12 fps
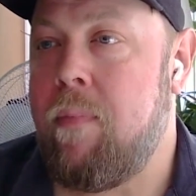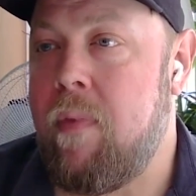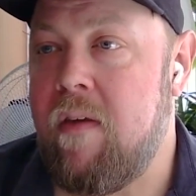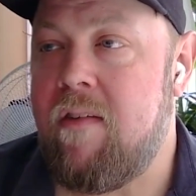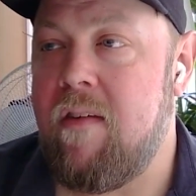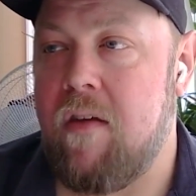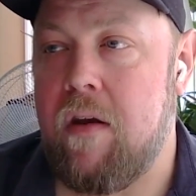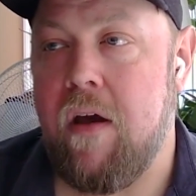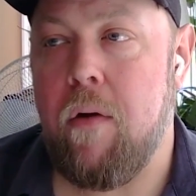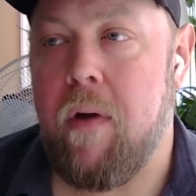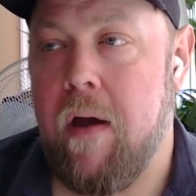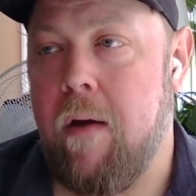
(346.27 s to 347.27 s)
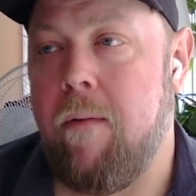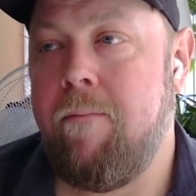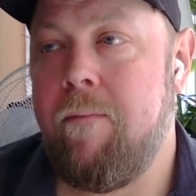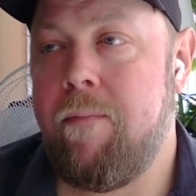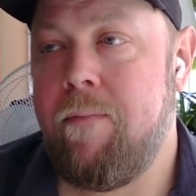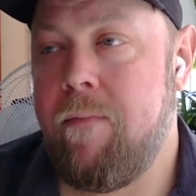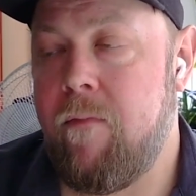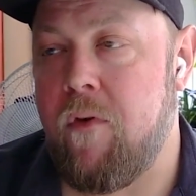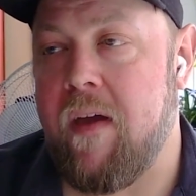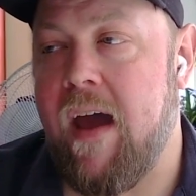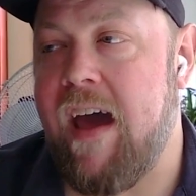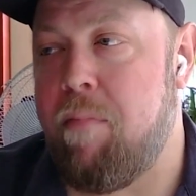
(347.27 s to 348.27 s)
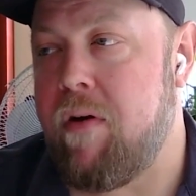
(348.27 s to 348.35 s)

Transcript: this is a no-go for the kind of